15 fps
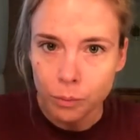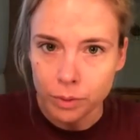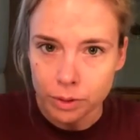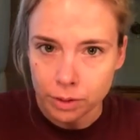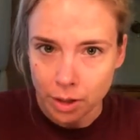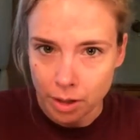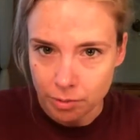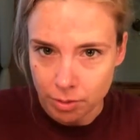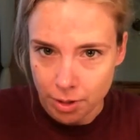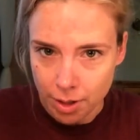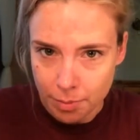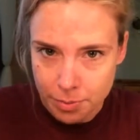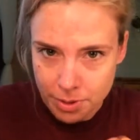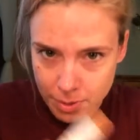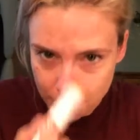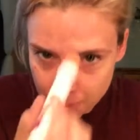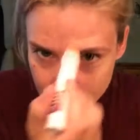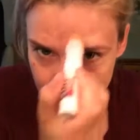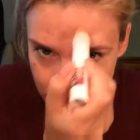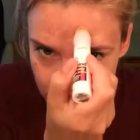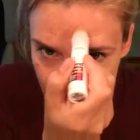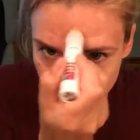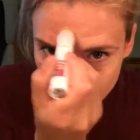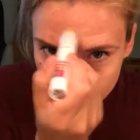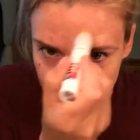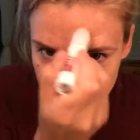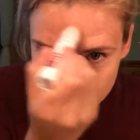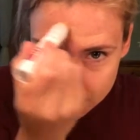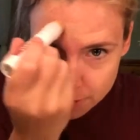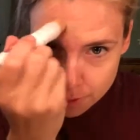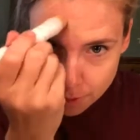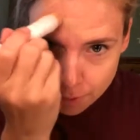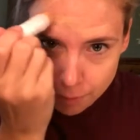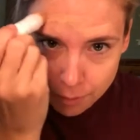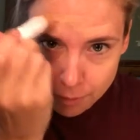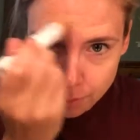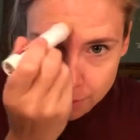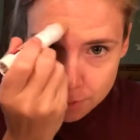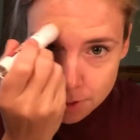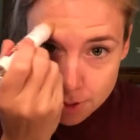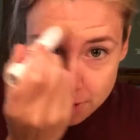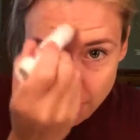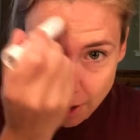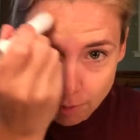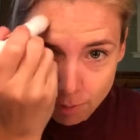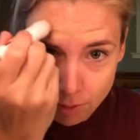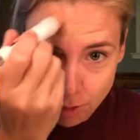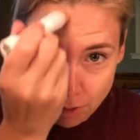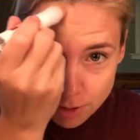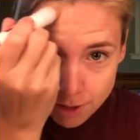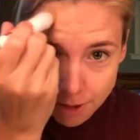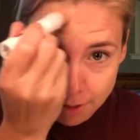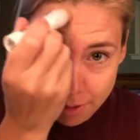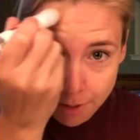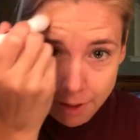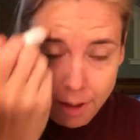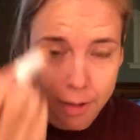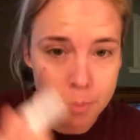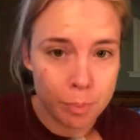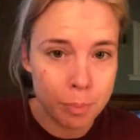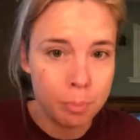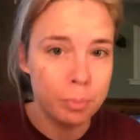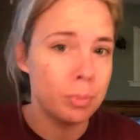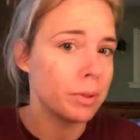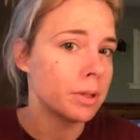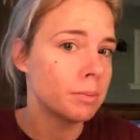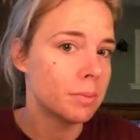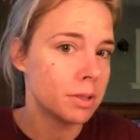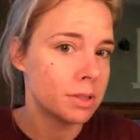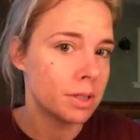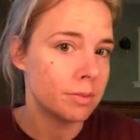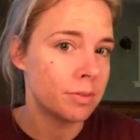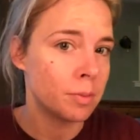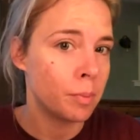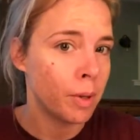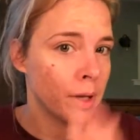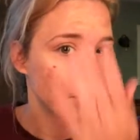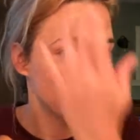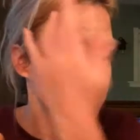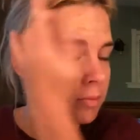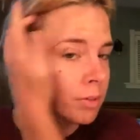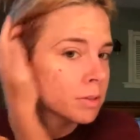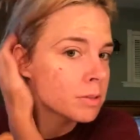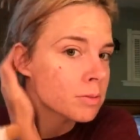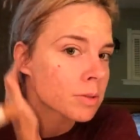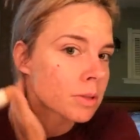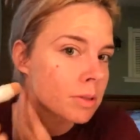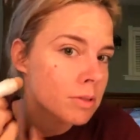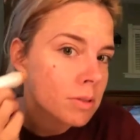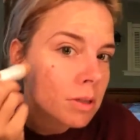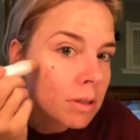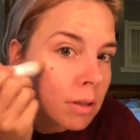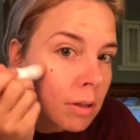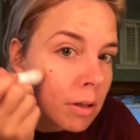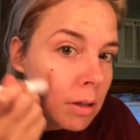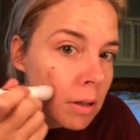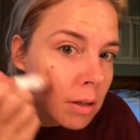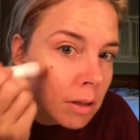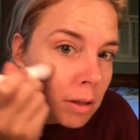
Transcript: will cover up some of this darkness. So since I have a large area, I pretty much have to paint my face with concealer.